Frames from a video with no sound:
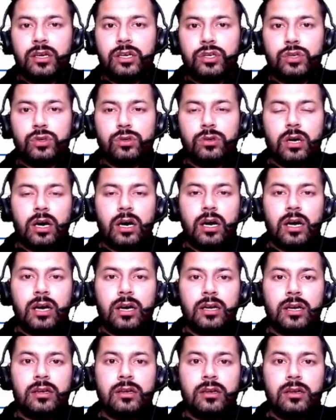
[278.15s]
to
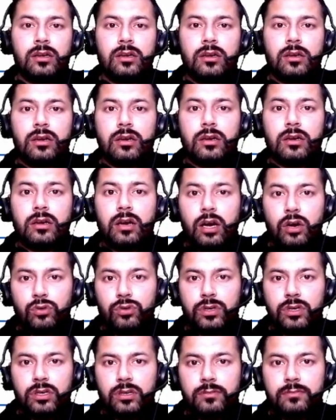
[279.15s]
our
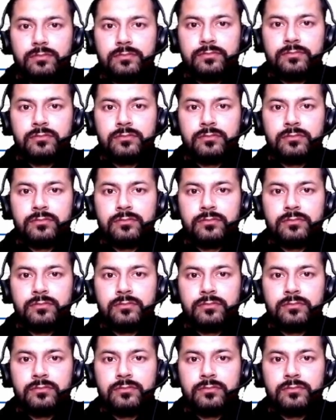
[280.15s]
outcome.